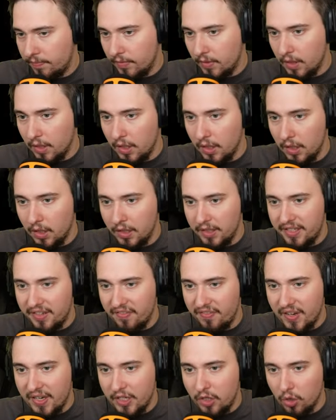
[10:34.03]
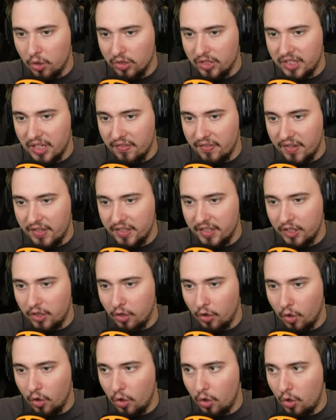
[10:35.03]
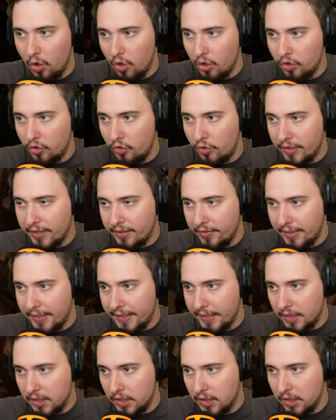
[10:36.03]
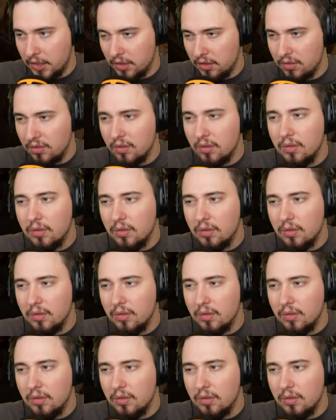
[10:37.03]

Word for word: Uh, defend yourself until the horde retreats.